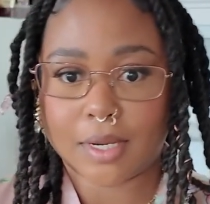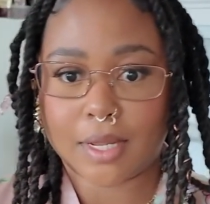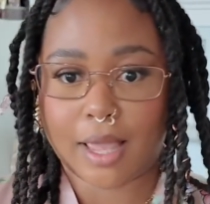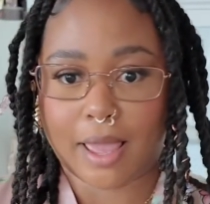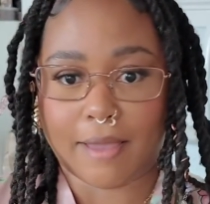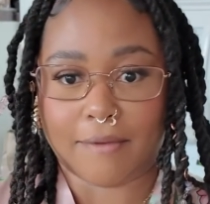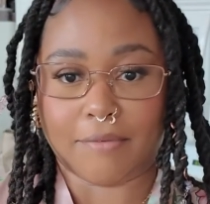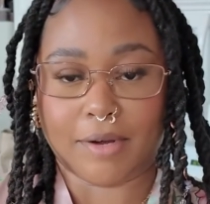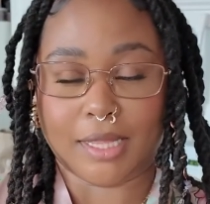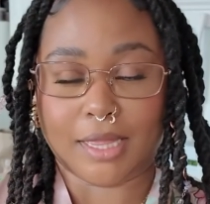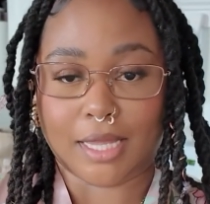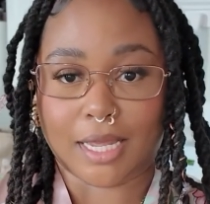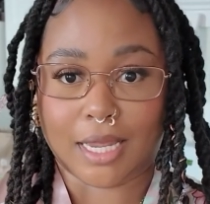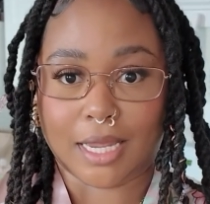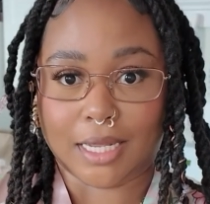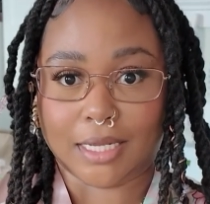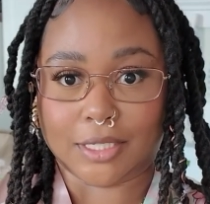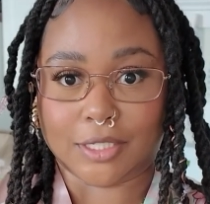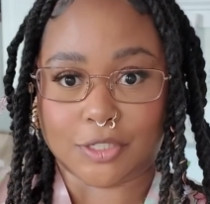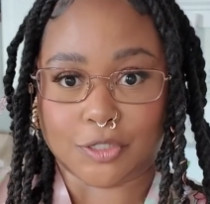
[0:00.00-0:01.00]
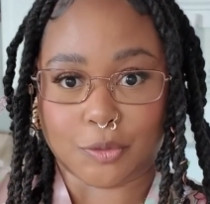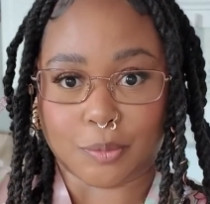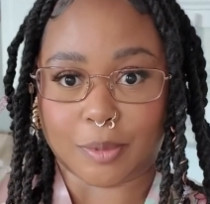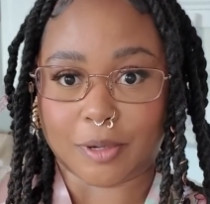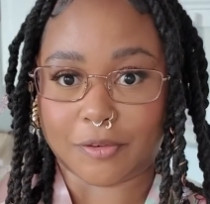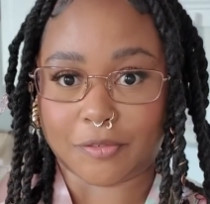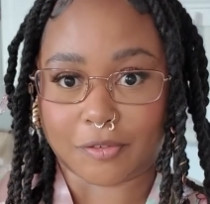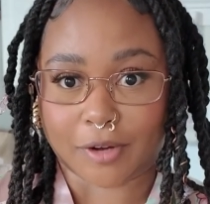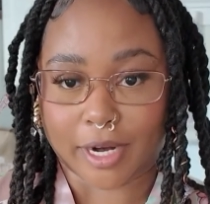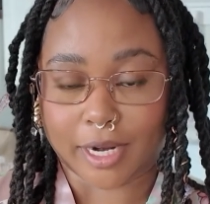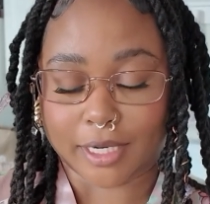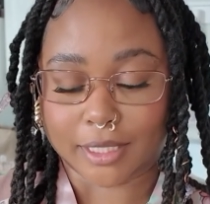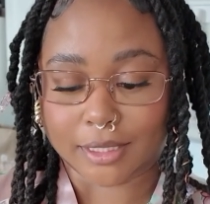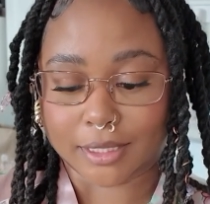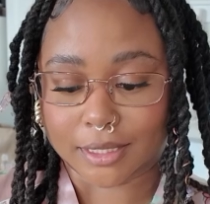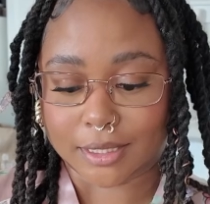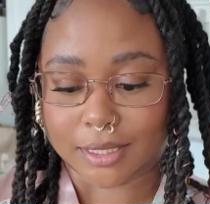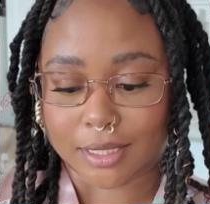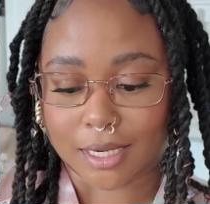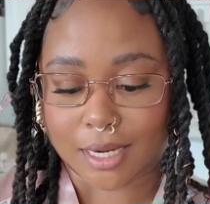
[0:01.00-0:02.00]
Everything is super
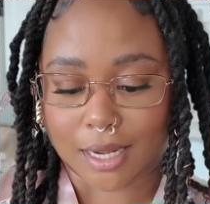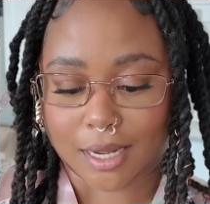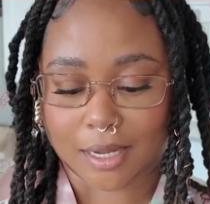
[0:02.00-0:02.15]
fresh.